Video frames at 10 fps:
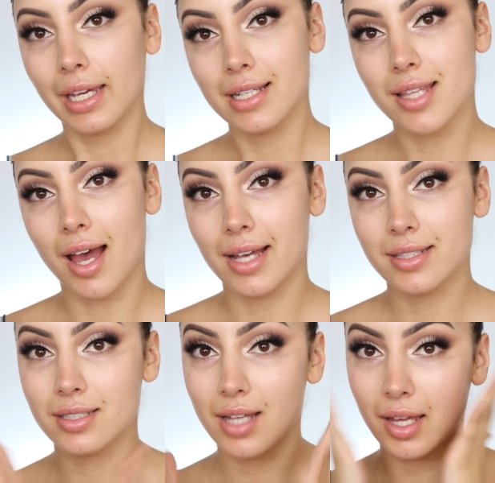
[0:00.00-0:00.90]
Okay, so the
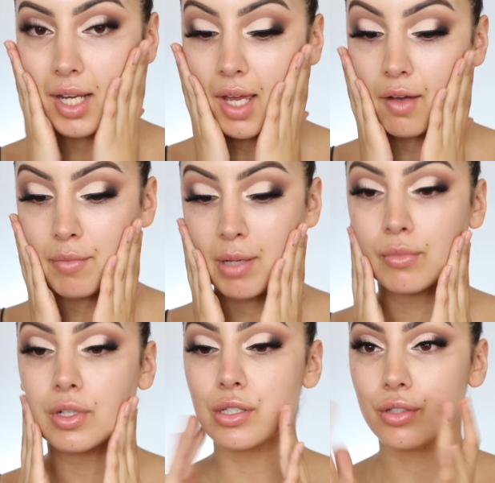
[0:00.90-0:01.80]
eyes are done. I have my
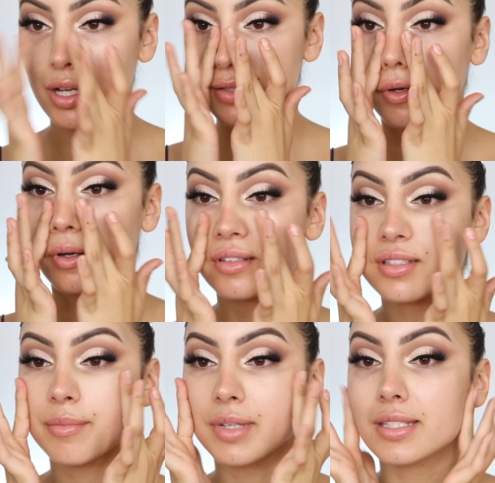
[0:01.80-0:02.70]
moisturizer on,
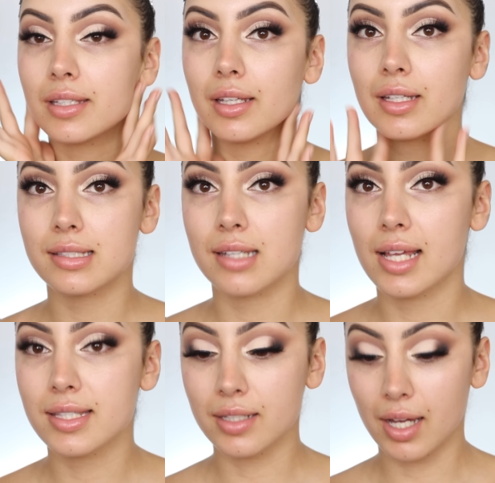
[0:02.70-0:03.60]
so my skin is
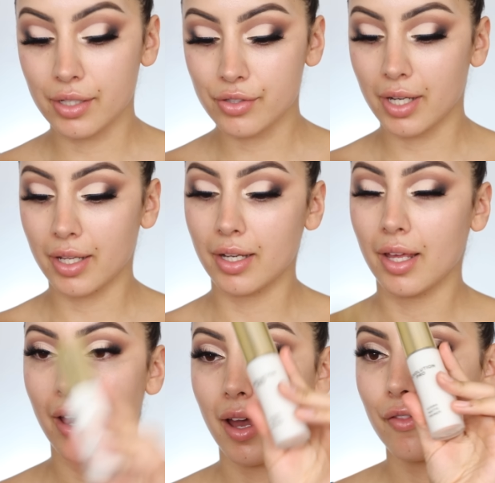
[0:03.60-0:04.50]
nice and hydrated.
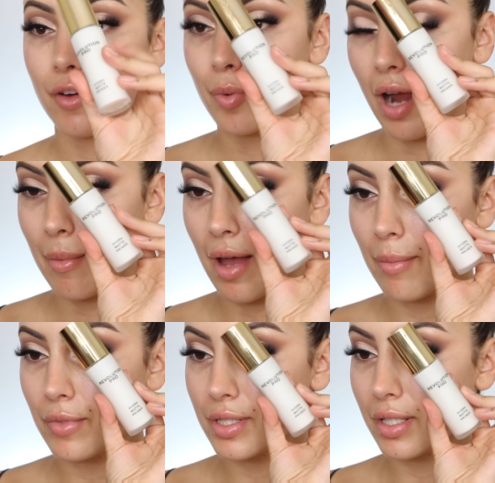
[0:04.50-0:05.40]
For primer,
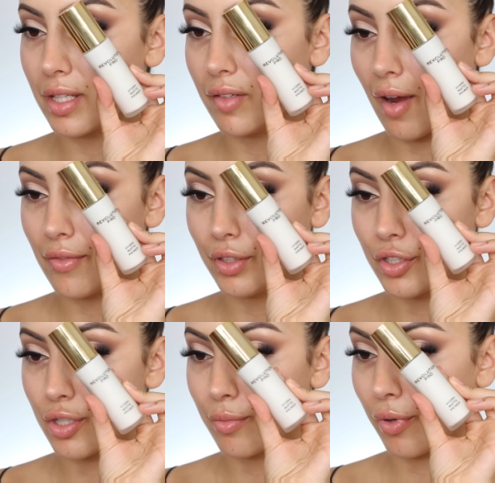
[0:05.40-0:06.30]
I'm using the
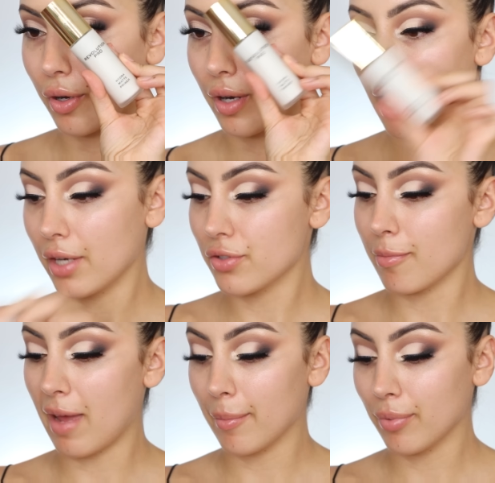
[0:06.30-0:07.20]
Revolution Pro Hydra
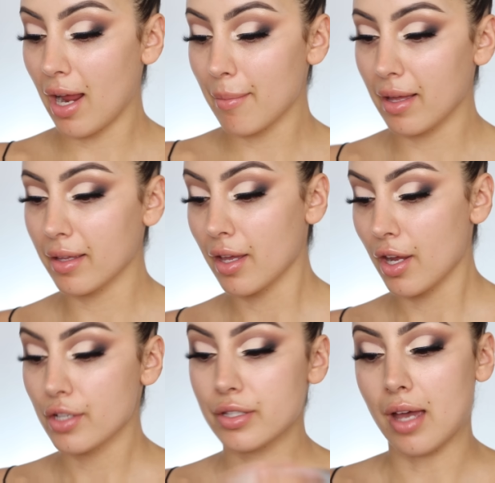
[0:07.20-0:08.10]
Matte Primer.
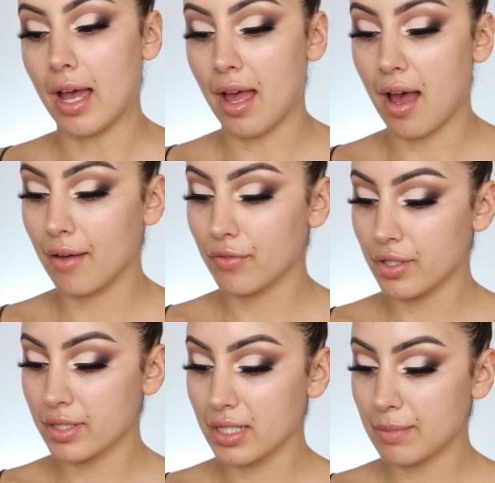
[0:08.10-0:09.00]
So I have
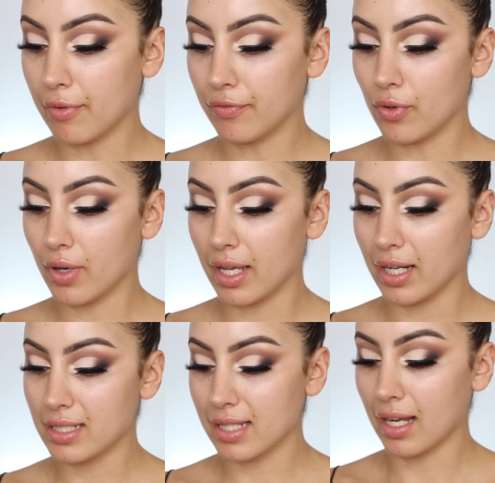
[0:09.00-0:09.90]
used this before.
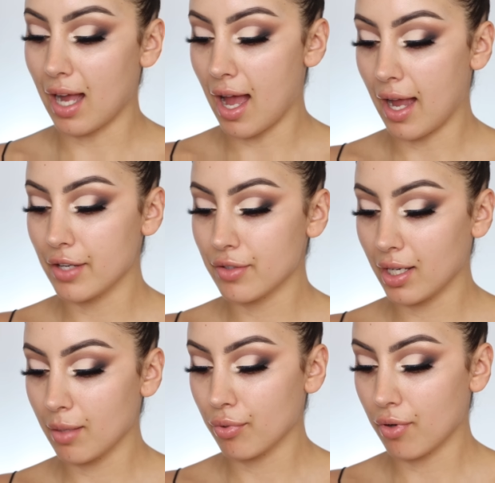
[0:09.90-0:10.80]
It is like a
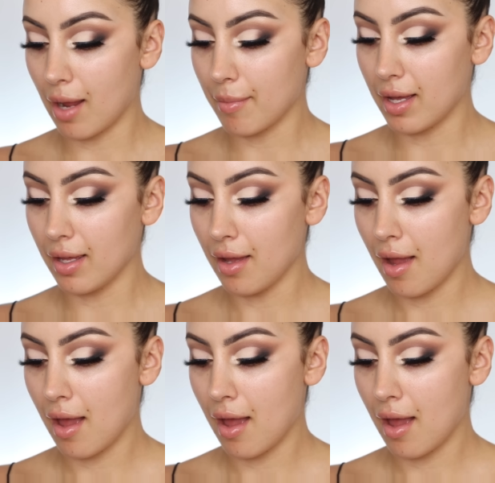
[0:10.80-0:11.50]
hydrating primer,